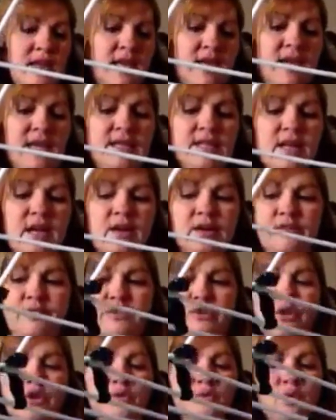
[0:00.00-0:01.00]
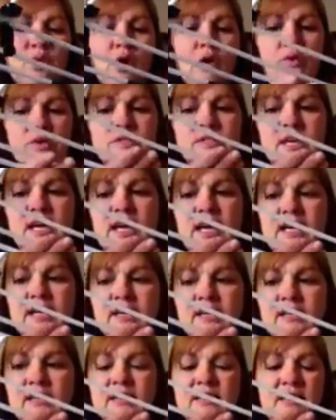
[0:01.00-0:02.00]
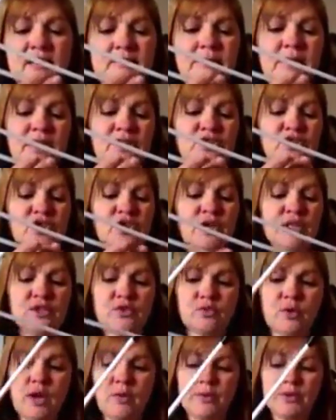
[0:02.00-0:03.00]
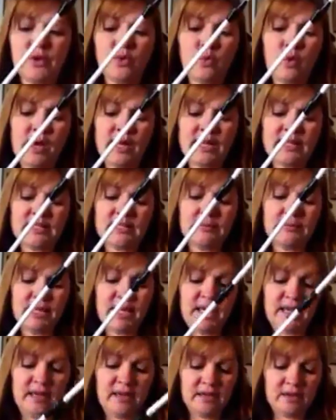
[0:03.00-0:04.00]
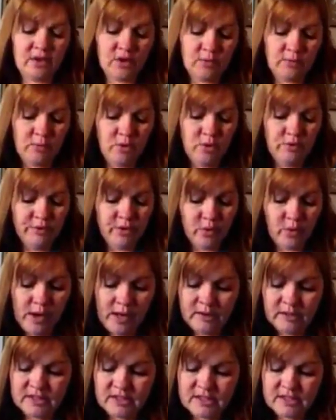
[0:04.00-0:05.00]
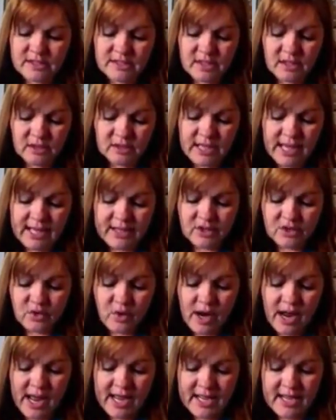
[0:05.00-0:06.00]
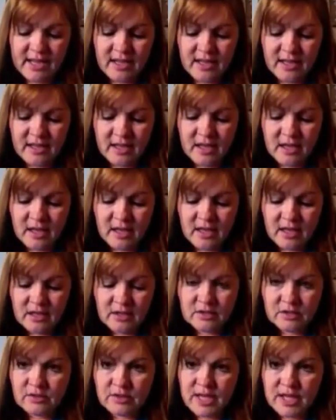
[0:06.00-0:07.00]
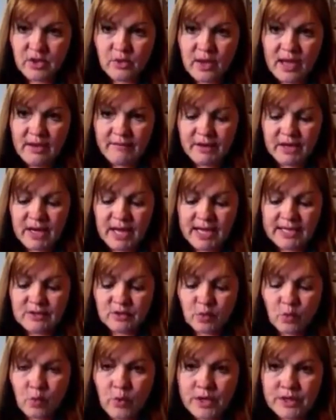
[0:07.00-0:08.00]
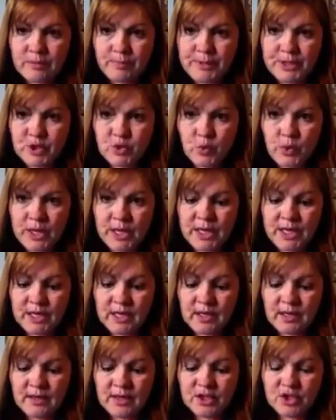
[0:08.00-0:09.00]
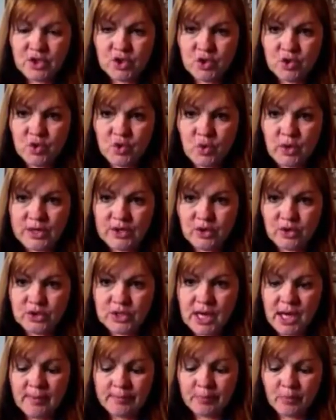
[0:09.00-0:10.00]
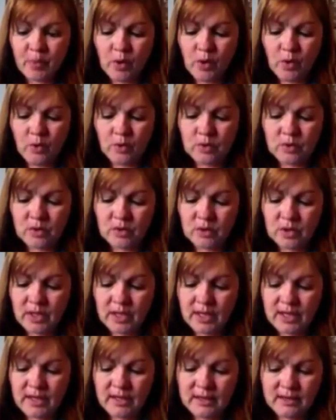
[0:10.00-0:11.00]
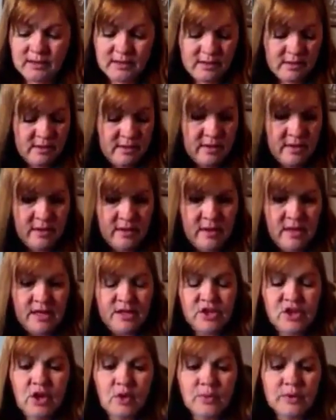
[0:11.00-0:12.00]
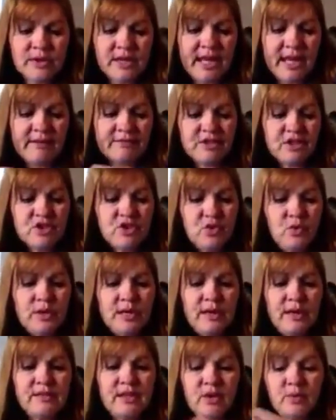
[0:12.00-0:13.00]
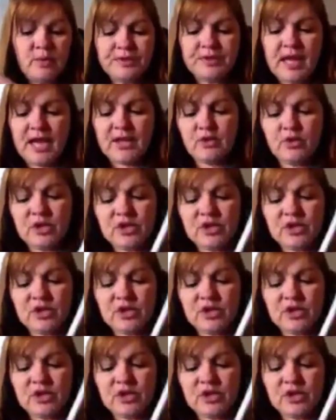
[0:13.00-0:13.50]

And our third row is on. Make sure it's right where you want it to be. You know, move it while it's still not dry so that you have a nice width between the two in your top row. Okay, you don't really have to do anything with that.